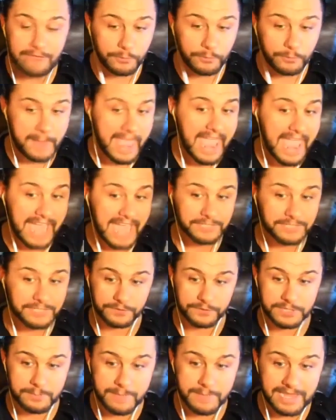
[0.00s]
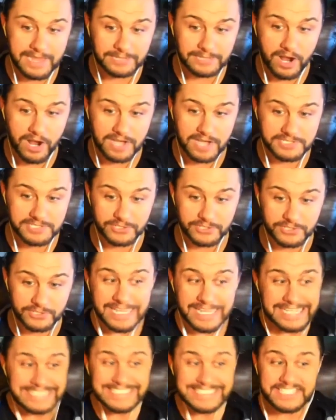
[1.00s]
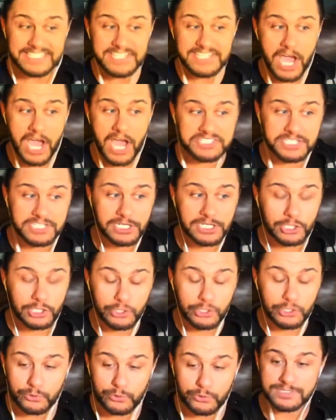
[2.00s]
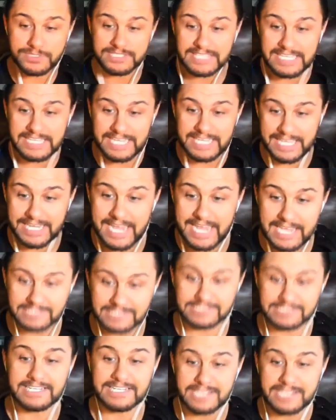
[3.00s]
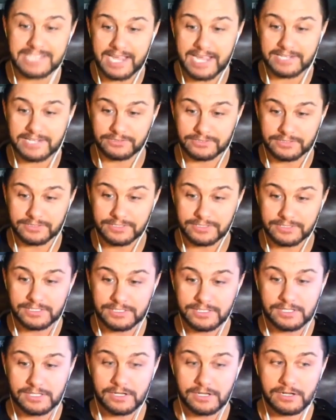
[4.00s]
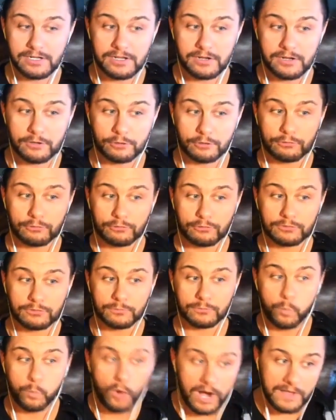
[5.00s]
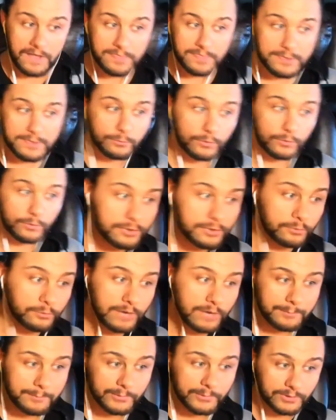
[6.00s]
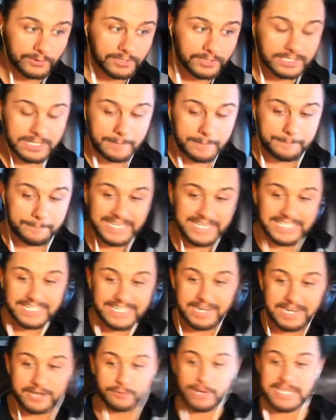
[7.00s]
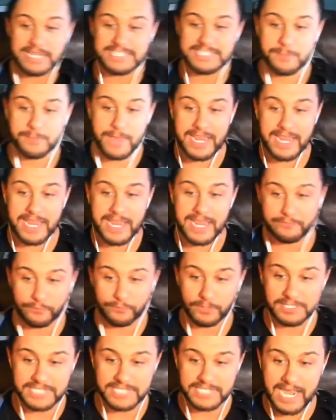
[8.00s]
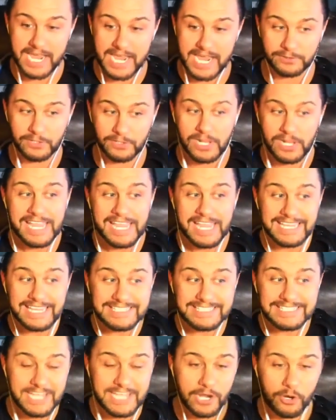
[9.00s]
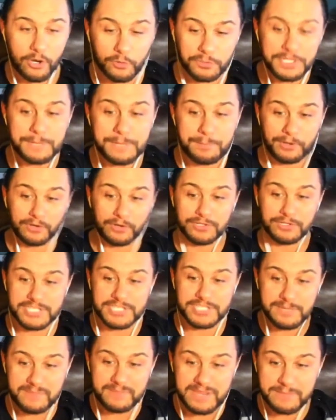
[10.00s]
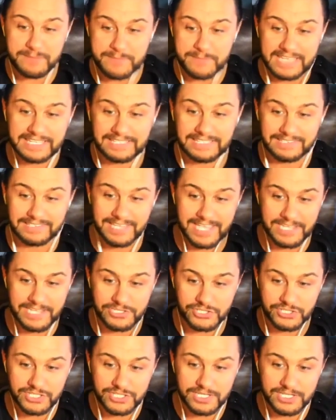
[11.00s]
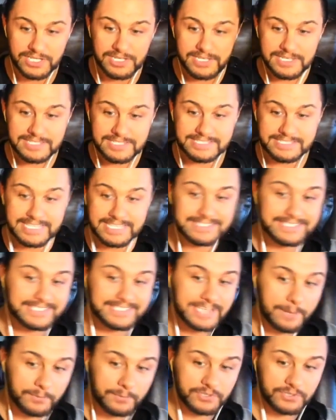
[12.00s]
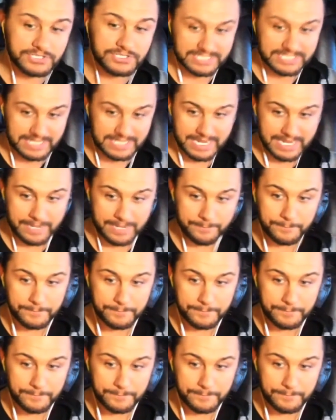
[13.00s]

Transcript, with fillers: pegged for the main roster, did not lose the NXT title won the Royal Rumble, competed at a WrestleMania for a title, is the only person to beat Becky Lynch since SummerSlam